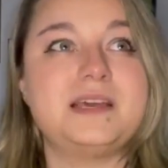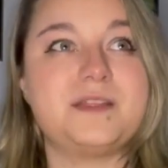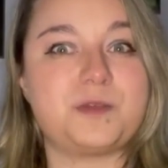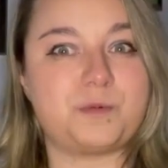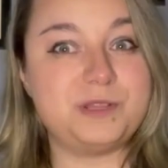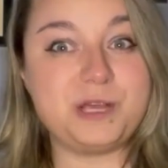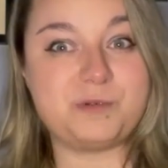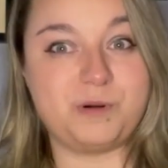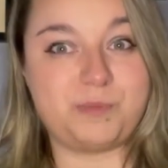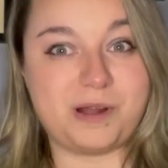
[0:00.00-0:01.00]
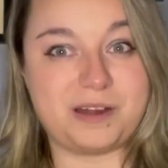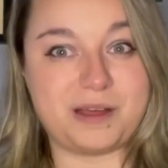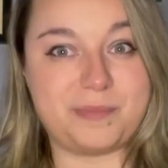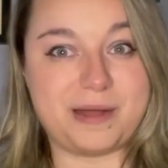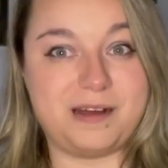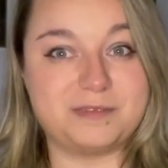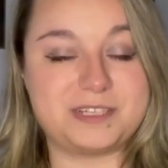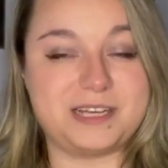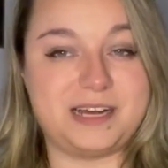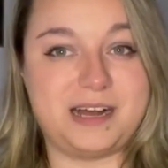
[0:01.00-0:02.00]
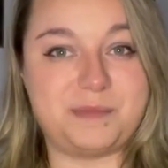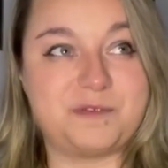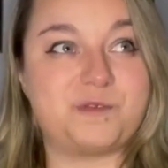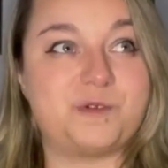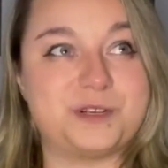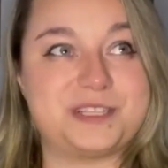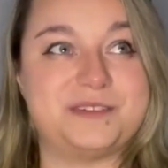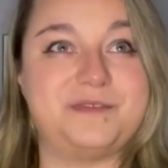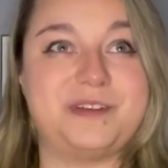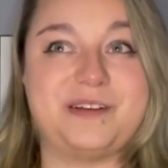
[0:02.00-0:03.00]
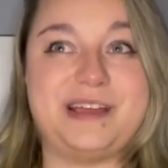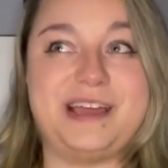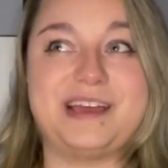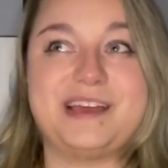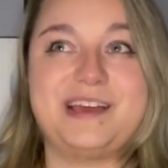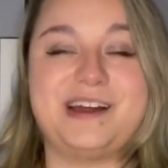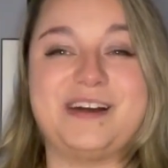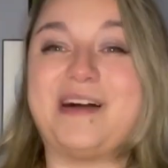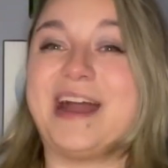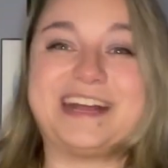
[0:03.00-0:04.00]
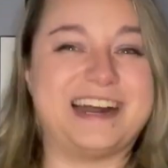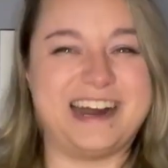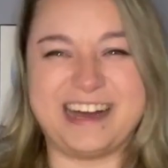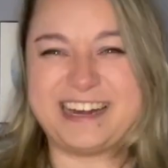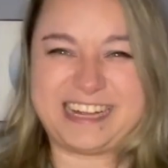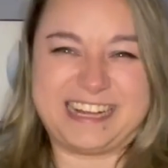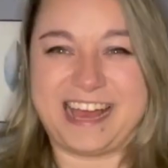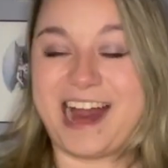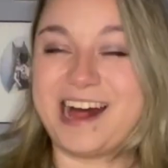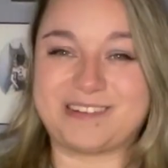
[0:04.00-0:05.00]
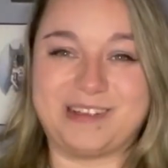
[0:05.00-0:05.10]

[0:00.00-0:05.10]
The really cool part about, of course, the very iconic gallery